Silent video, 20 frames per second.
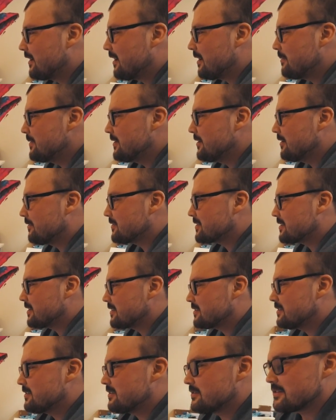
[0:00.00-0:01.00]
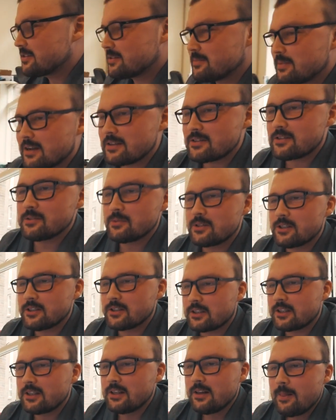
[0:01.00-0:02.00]
I'm in the office actually doing some actual
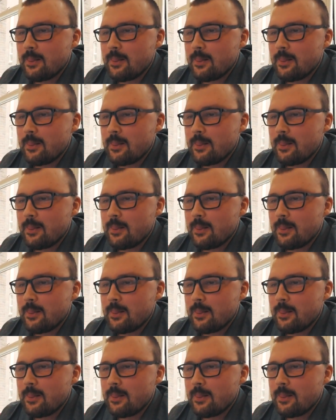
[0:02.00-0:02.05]
work.